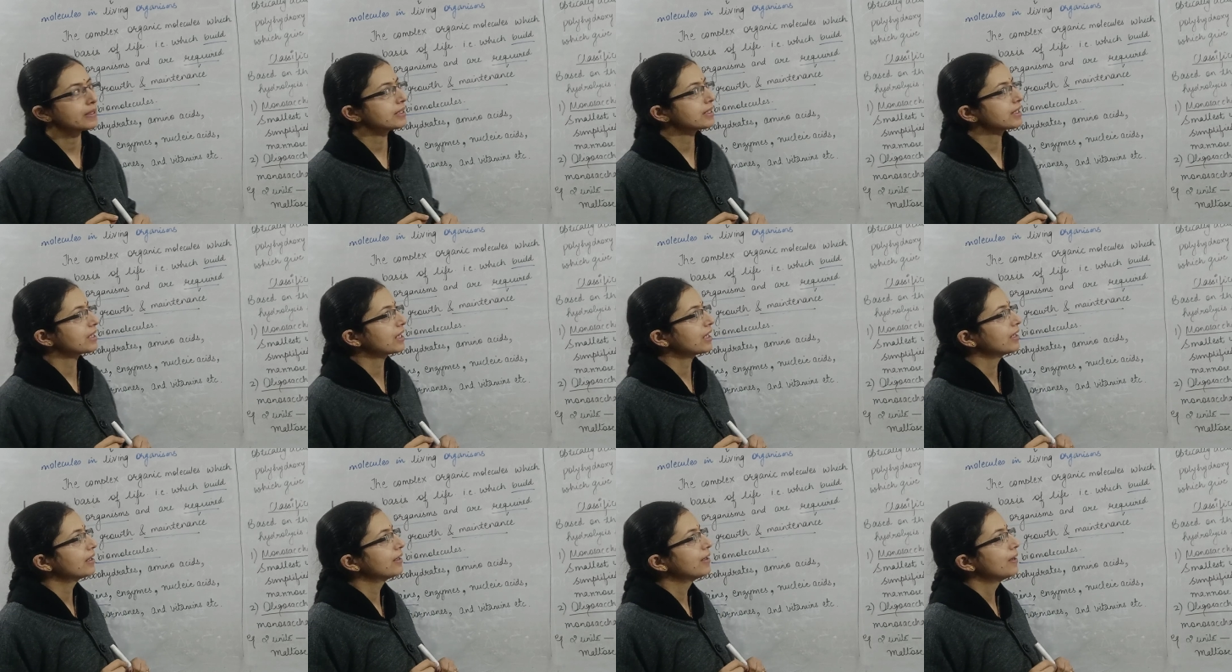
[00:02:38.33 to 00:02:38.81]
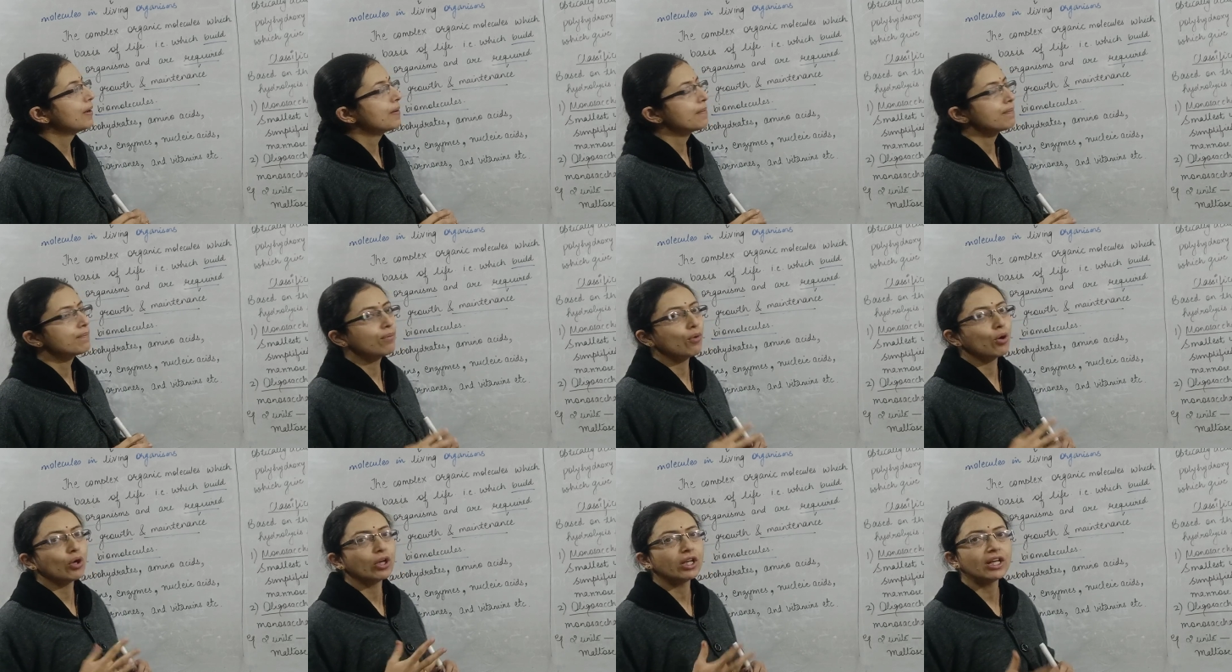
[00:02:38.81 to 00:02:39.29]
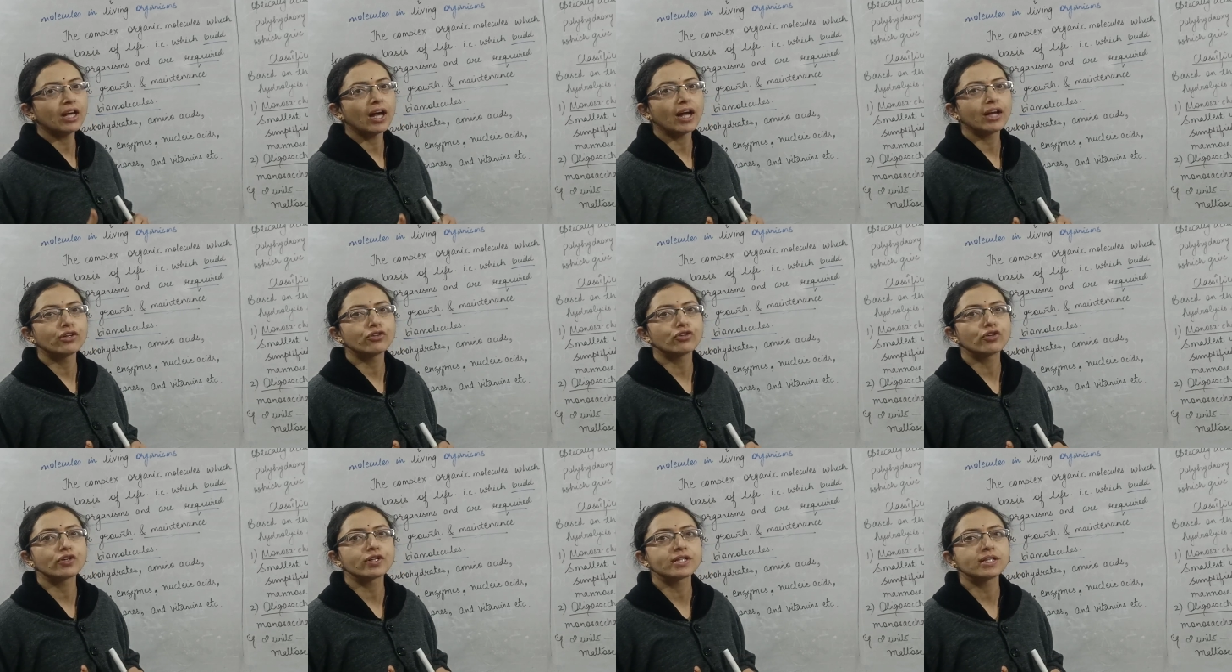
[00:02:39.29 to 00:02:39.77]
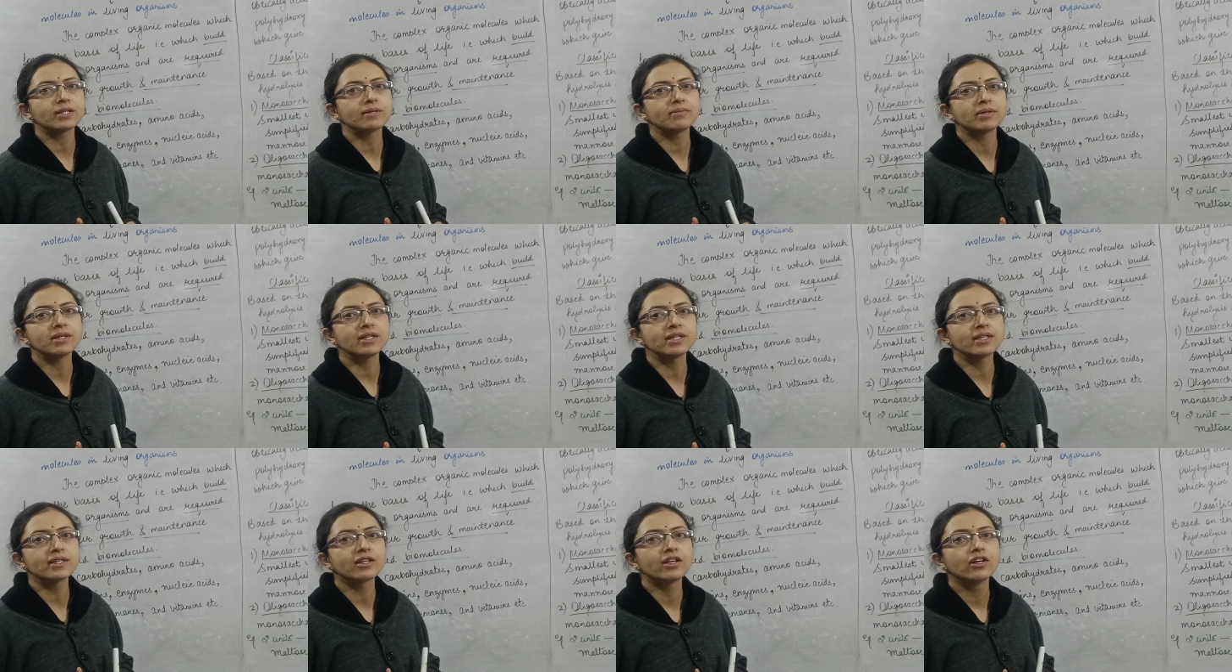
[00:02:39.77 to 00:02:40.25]
Okay? Polyhydroxy
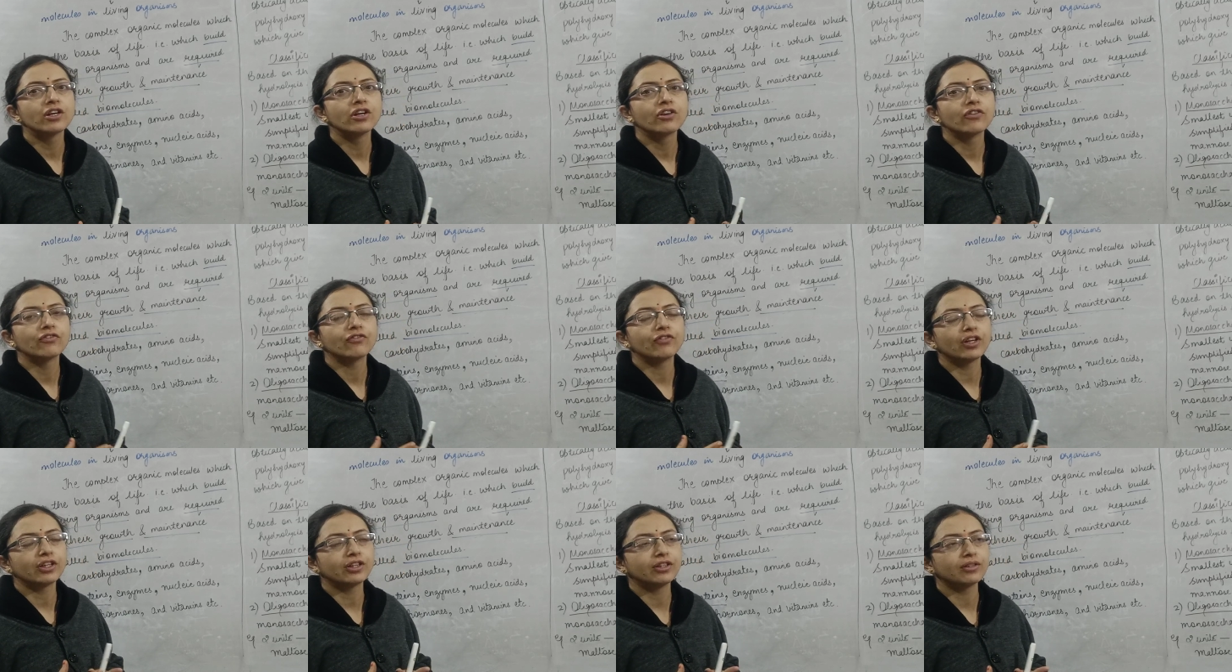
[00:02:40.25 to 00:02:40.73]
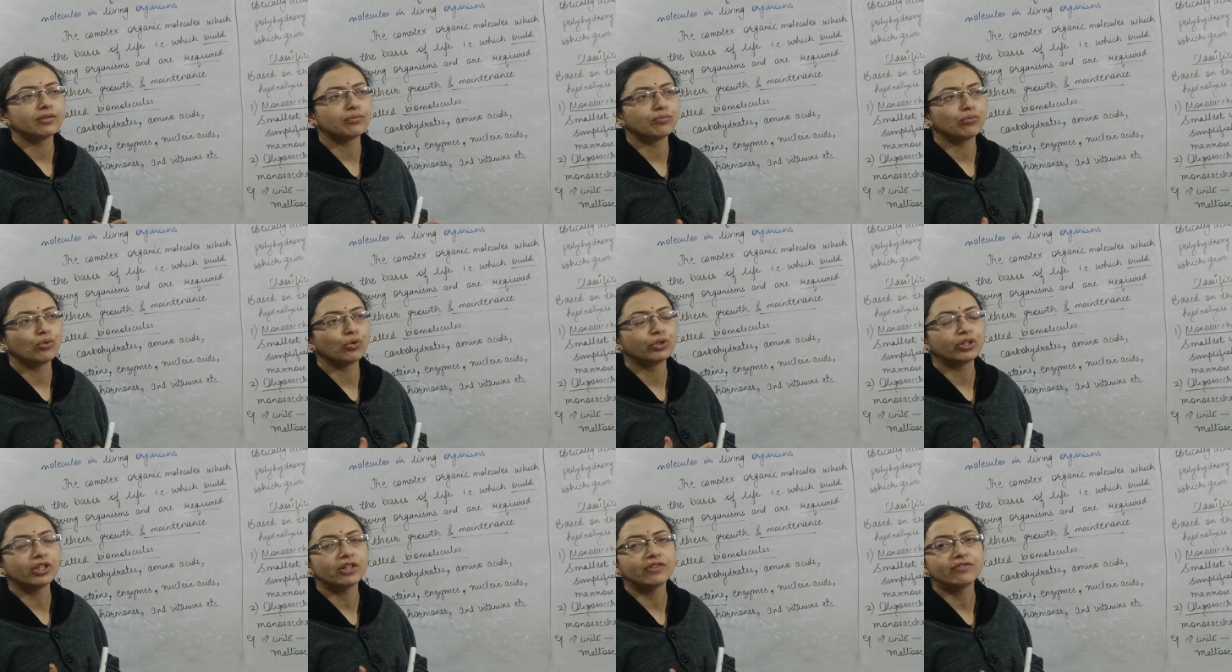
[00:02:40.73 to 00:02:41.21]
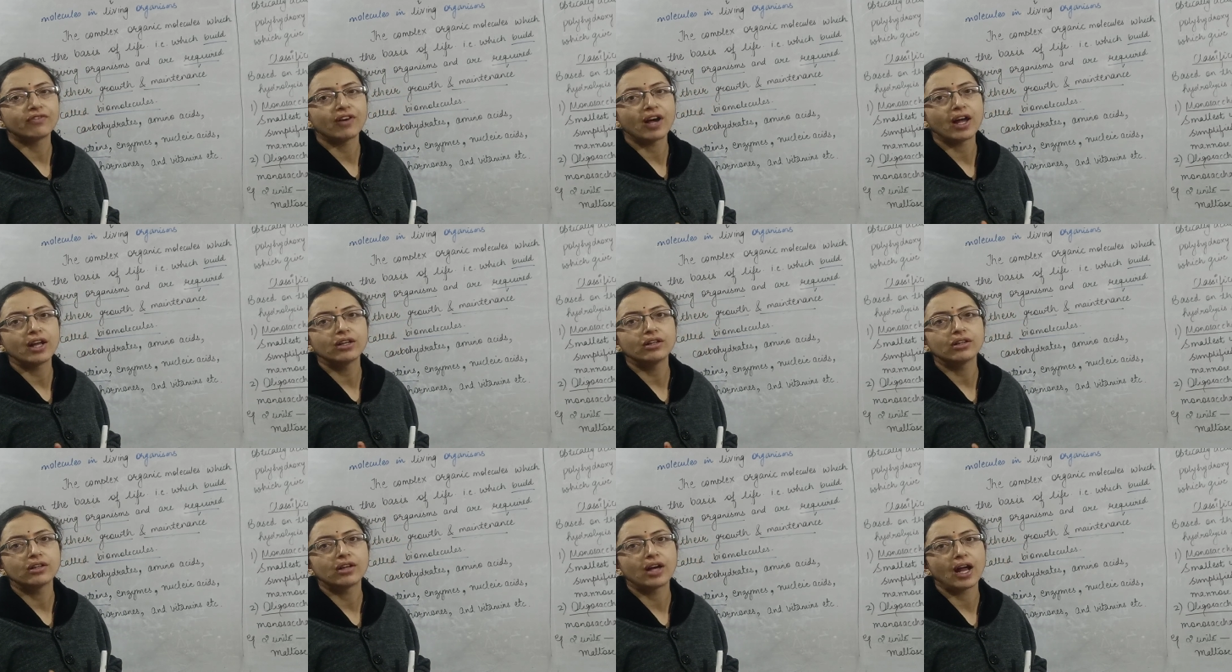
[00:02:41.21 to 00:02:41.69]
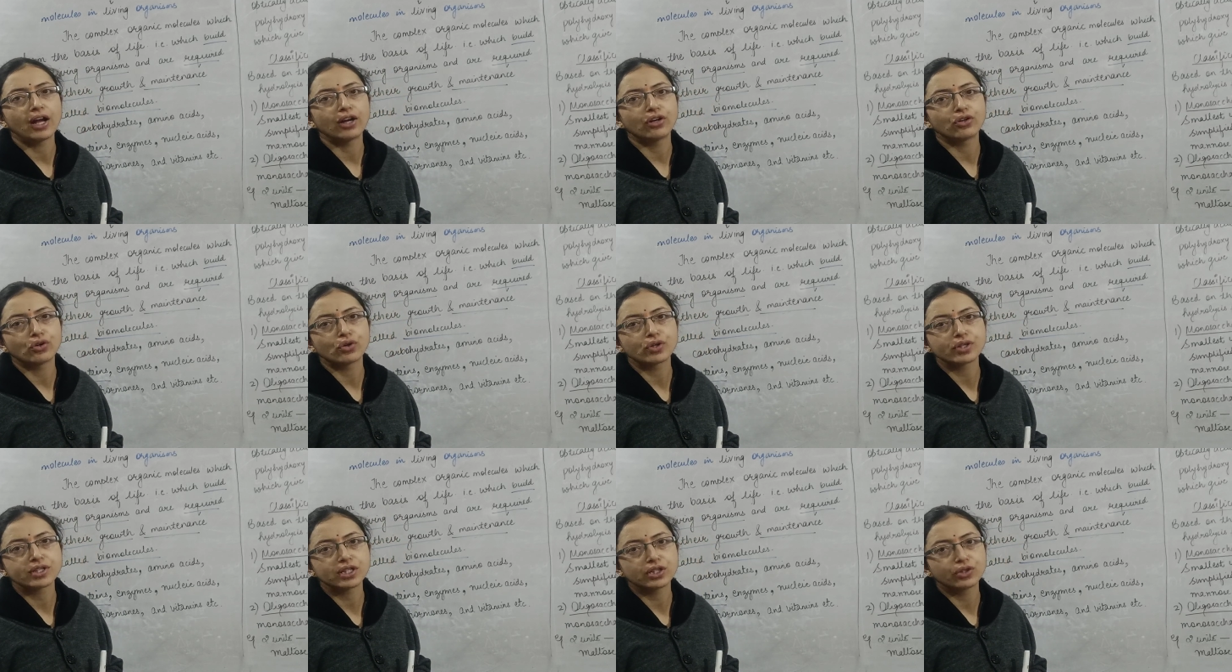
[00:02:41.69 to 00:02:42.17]
means where more than one
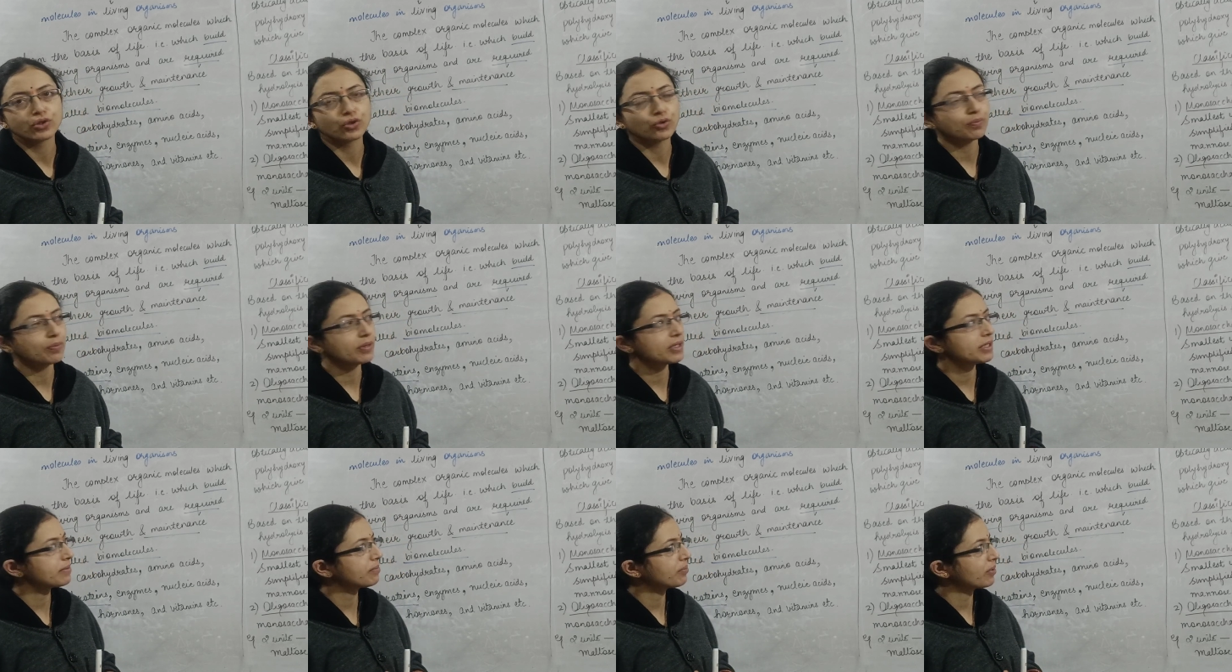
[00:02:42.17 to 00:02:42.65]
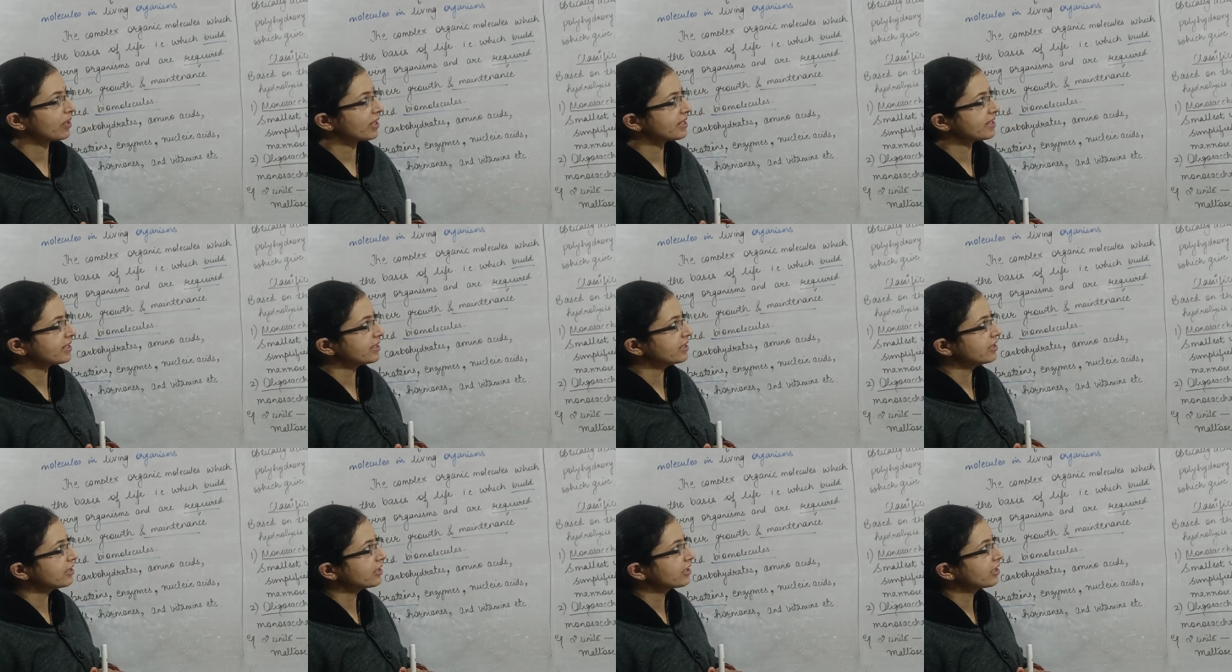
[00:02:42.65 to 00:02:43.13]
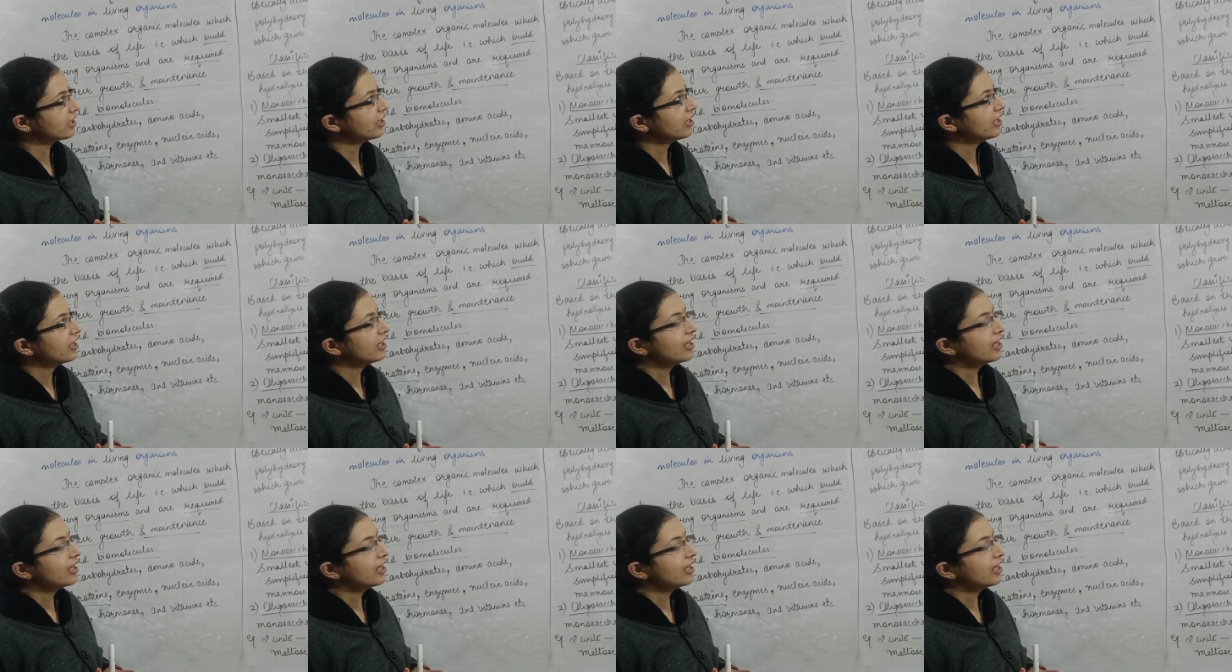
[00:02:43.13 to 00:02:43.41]
hydroxy group is present,